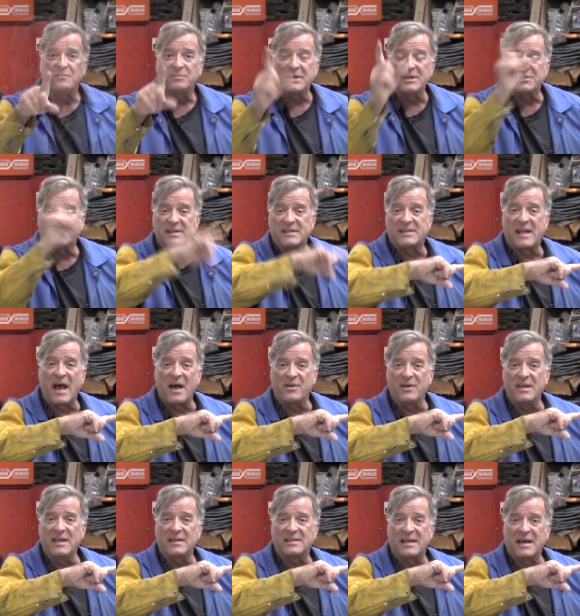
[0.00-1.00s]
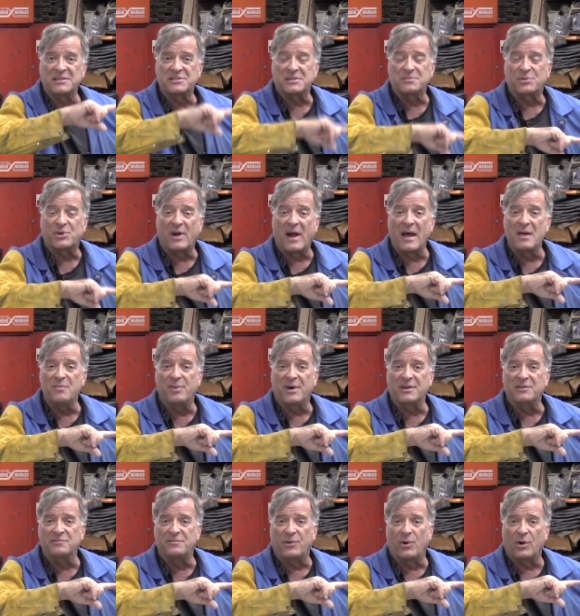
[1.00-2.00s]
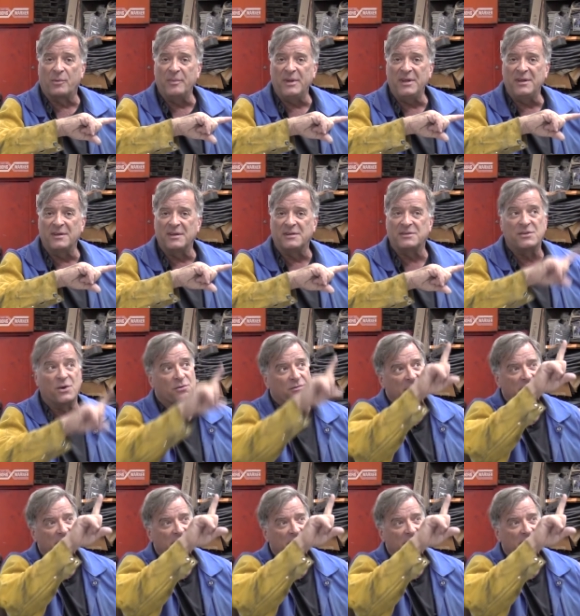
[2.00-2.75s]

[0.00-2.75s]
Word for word: Please reach down and hit that subscribe button for me and don't